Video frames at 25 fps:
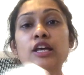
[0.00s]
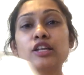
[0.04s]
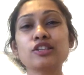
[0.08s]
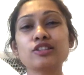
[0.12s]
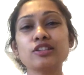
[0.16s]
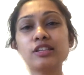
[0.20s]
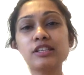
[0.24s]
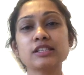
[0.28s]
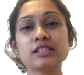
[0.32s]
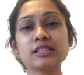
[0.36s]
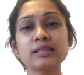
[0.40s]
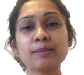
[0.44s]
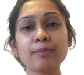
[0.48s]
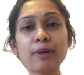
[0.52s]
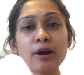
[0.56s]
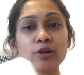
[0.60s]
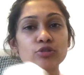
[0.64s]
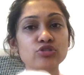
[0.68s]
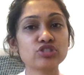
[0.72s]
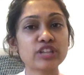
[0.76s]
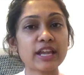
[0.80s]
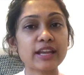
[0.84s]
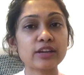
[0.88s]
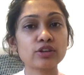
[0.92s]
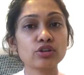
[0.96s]
So this is
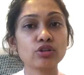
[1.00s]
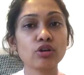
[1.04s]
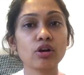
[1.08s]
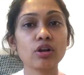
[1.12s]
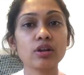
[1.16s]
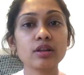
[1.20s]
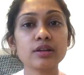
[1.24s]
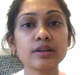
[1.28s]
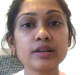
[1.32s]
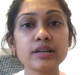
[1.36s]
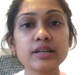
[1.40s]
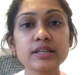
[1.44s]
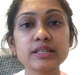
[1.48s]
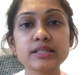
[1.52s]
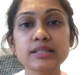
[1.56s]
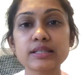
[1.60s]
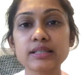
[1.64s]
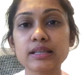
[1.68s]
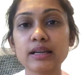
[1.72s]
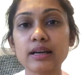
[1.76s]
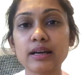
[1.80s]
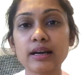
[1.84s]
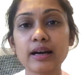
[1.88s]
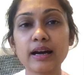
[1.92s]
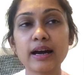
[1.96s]
about $10
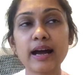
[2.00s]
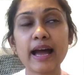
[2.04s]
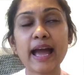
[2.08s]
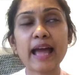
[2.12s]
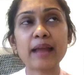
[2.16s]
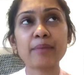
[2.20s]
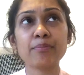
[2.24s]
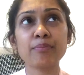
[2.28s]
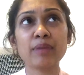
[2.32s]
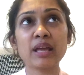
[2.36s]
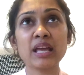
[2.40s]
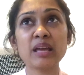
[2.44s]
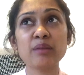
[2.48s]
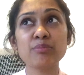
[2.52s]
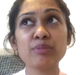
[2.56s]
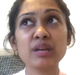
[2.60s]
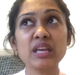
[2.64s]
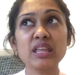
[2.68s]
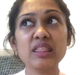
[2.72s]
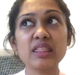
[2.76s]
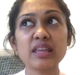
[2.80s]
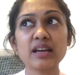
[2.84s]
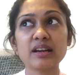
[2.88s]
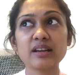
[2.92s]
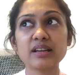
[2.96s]
and
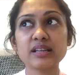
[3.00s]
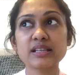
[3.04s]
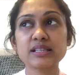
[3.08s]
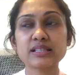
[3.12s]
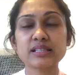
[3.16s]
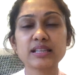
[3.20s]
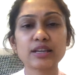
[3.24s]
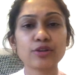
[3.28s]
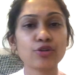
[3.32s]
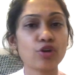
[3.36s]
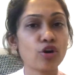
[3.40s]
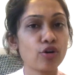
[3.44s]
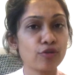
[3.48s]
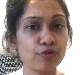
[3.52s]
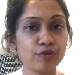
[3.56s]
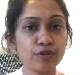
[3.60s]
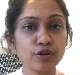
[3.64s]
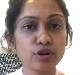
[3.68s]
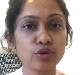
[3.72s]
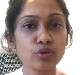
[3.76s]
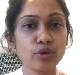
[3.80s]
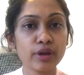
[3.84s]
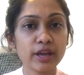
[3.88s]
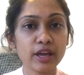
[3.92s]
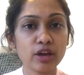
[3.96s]
maybe there is an
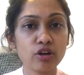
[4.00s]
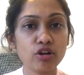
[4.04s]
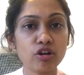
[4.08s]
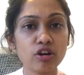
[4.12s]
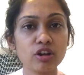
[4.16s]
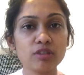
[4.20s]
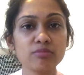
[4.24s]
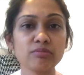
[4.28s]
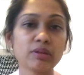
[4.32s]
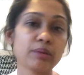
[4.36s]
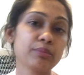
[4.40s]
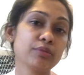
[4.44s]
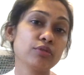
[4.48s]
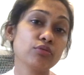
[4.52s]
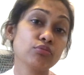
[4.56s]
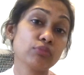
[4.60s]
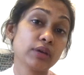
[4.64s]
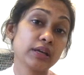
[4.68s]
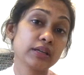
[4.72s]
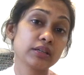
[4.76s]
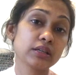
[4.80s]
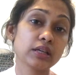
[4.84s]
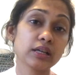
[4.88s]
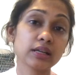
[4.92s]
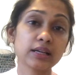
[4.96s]
offer going on, maybe you
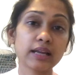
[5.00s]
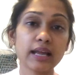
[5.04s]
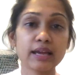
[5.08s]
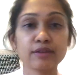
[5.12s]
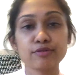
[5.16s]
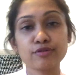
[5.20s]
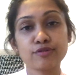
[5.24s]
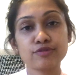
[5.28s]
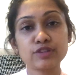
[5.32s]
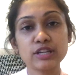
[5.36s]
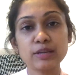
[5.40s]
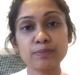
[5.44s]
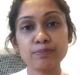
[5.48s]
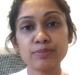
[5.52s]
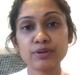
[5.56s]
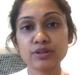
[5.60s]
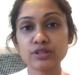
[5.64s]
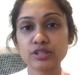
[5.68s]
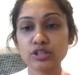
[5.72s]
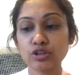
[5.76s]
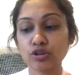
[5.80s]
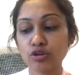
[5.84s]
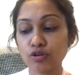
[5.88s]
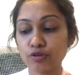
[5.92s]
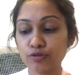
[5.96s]
might get like
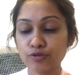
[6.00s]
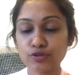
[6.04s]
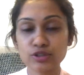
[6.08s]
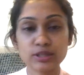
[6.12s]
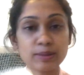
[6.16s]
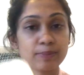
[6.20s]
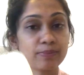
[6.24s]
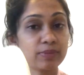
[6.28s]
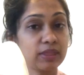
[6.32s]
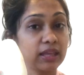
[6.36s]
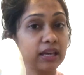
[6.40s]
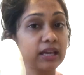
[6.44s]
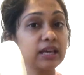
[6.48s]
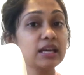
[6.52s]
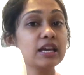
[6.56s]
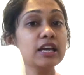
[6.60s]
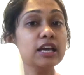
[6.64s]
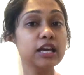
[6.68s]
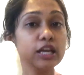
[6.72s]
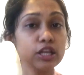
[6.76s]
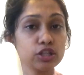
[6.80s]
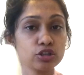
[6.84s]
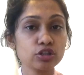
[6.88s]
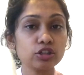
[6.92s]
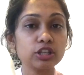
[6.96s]
15% off or something,
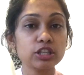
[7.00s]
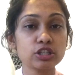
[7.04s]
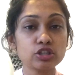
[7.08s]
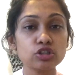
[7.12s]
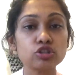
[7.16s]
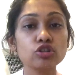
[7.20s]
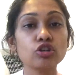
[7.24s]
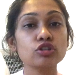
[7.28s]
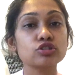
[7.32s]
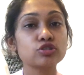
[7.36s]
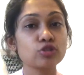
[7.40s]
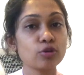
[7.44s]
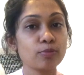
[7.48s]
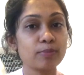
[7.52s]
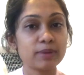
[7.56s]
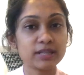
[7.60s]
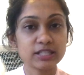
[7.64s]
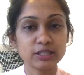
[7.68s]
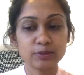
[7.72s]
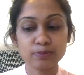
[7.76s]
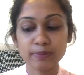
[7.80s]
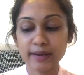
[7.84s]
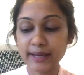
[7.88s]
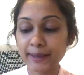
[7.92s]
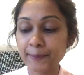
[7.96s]
so this is also a
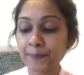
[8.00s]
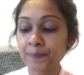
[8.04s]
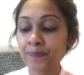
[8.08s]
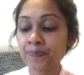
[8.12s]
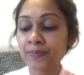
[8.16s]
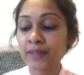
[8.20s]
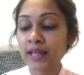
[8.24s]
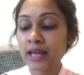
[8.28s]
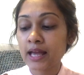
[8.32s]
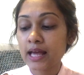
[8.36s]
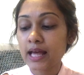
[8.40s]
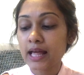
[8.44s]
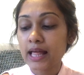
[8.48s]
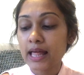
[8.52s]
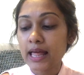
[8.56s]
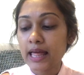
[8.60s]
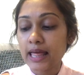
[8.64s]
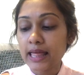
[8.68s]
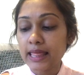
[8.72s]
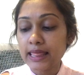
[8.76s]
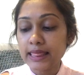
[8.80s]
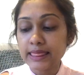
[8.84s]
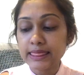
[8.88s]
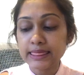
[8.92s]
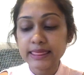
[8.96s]
must buy.
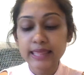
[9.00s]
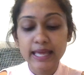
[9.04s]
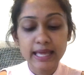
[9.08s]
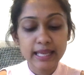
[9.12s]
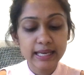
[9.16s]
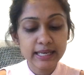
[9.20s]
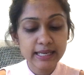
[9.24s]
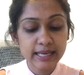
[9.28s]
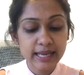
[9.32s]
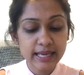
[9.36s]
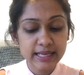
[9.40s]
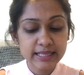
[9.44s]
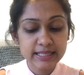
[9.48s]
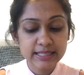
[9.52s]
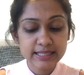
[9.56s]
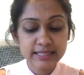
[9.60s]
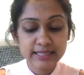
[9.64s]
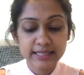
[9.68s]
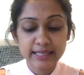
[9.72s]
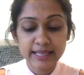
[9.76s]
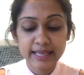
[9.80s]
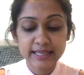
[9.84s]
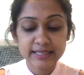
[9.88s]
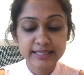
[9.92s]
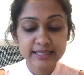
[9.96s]
Then
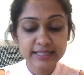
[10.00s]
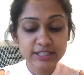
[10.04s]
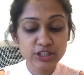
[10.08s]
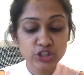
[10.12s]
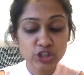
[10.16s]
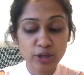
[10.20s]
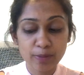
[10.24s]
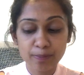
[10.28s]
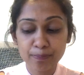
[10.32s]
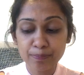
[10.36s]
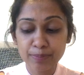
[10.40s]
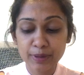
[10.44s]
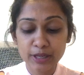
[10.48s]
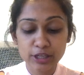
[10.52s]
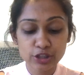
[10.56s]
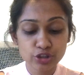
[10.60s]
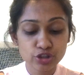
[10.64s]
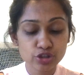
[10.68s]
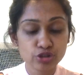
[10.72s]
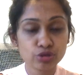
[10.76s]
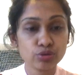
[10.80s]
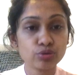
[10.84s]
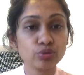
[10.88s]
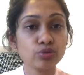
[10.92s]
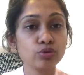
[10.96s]
next let's jump
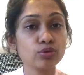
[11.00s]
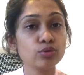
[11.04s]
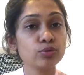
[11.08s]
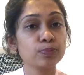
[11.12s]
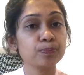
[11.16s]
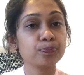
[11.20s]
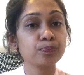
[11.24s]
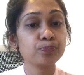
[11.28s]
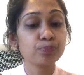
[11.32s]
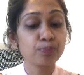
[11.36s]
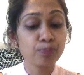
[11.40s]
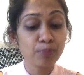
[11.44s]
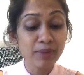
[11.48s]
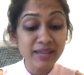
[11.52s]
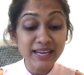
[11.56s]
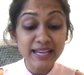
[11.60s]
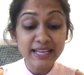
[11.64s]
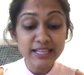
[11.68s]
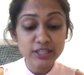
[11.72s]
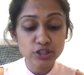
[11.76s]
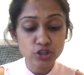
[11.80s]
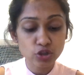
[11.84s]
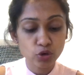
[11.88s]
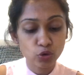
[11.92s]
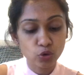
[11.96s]
into
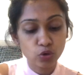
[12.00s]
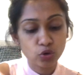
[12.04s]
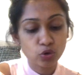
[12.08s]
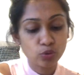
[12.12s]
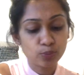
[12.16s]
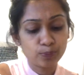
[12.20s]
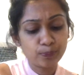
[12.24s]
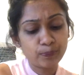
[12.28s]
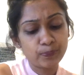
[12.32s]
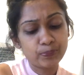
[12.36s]
Miniso.